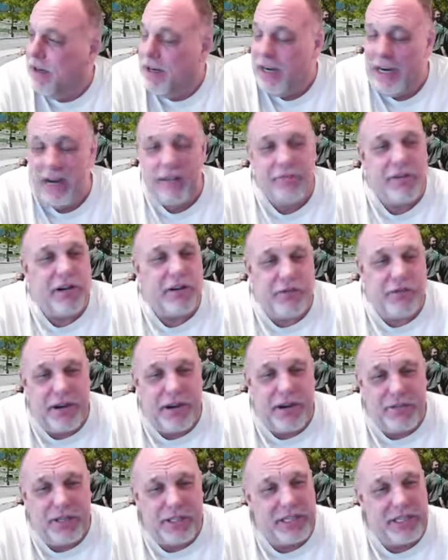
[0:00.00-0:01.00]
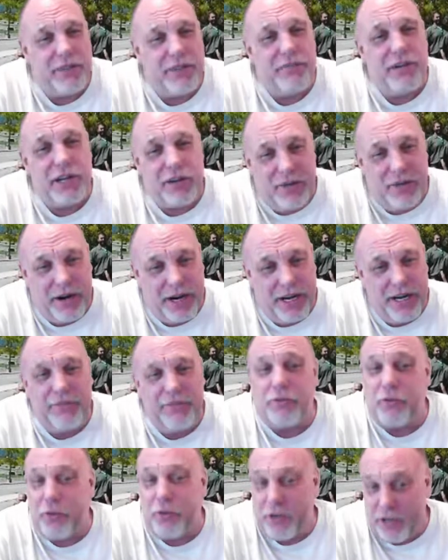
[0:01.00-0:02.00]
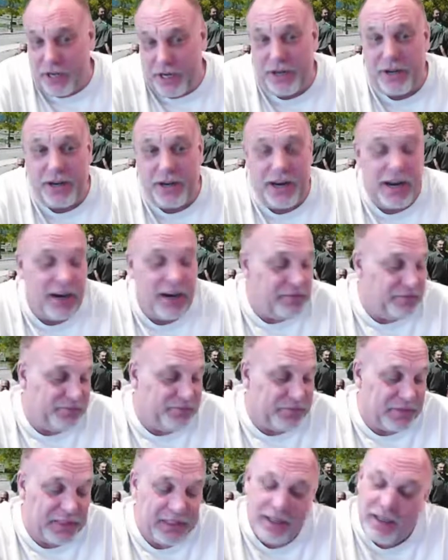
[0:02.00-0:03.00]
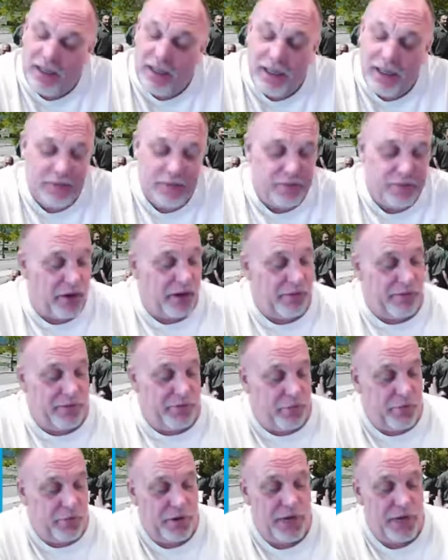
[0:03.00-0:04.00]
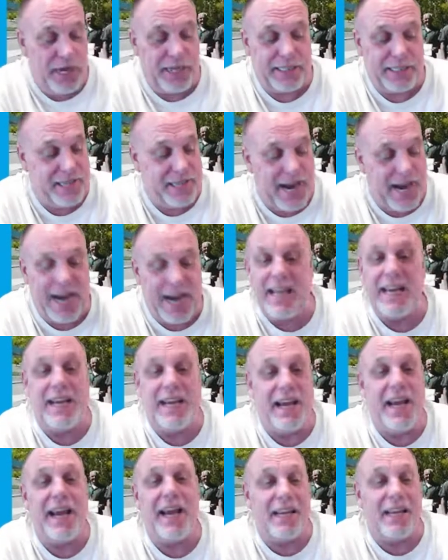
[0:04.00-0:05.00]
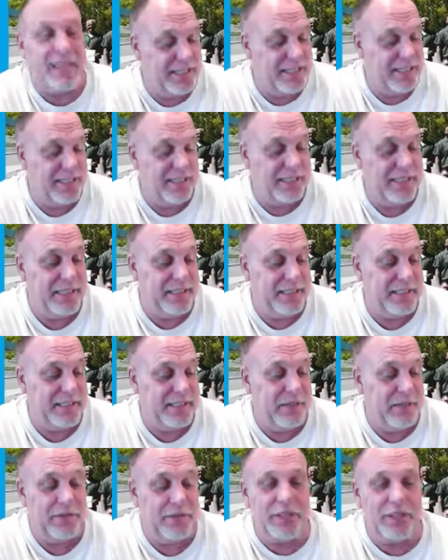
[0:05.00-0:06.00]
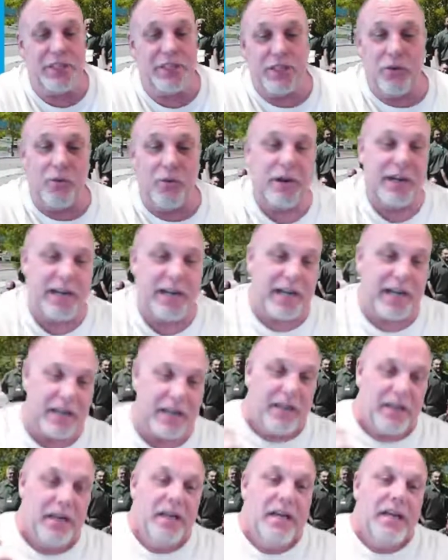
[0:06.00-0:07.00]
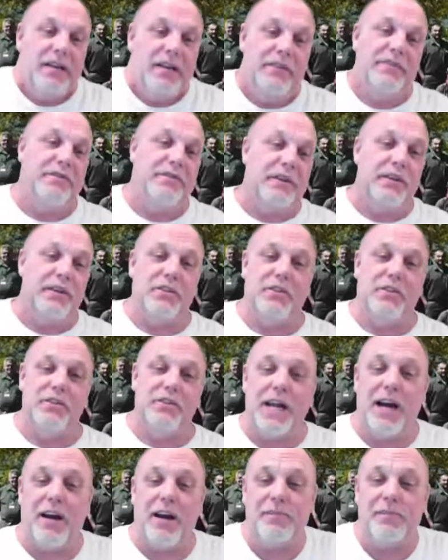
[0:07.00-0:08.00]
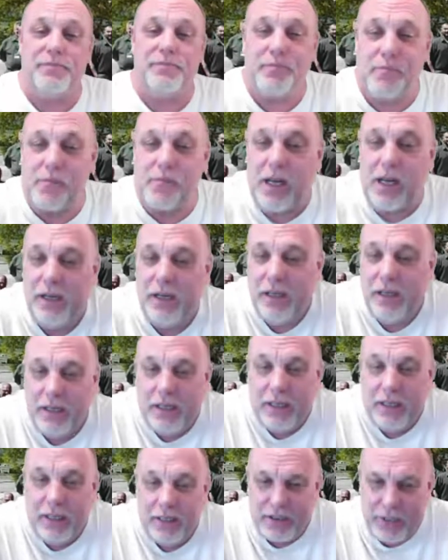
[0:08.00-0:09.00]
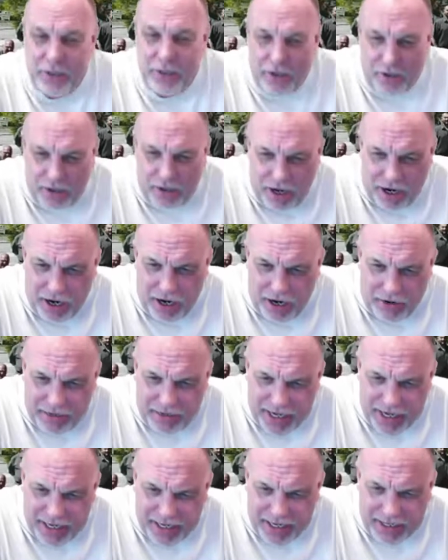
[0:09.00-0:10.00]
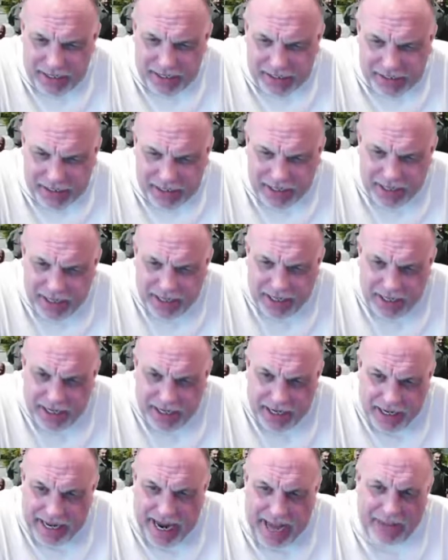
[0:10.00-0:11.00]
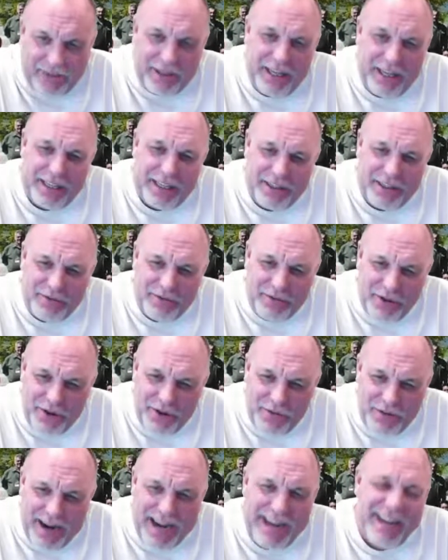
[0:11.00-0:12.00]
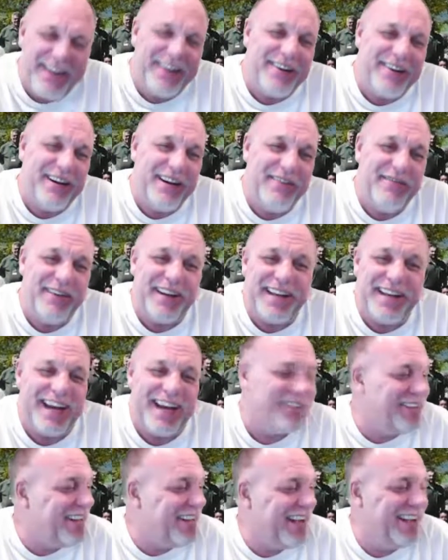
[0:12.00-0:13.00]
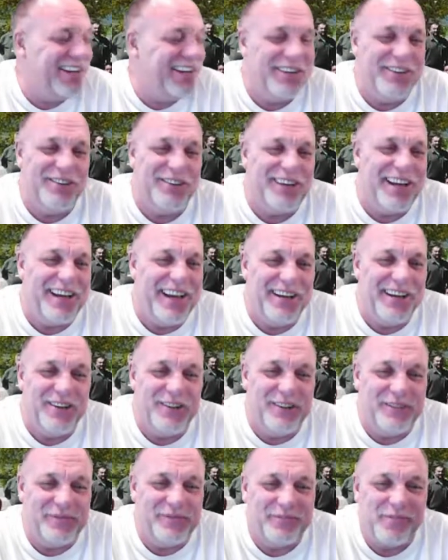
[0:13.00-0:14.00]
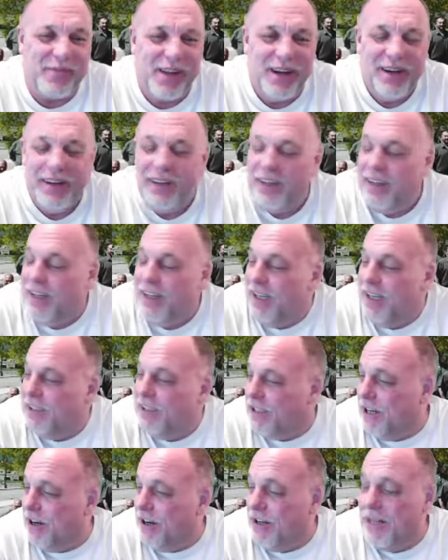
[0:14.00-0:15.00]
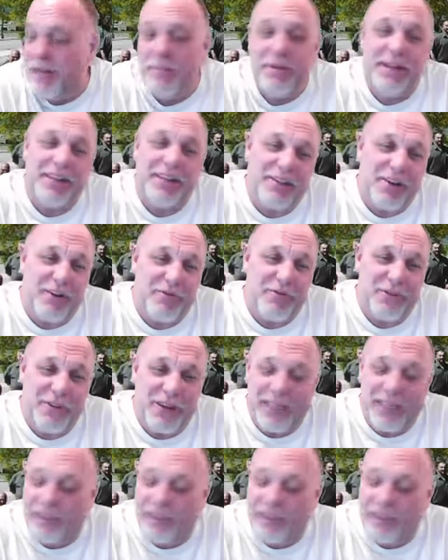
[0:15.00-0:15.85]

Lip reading: every crevice, every cranny for a gun now. Probably for the next 90 days, at least until this story kind of fizzles out. So, we got Kathy's in the room. Hey, good evening, Kathy. How you doing? So let me start with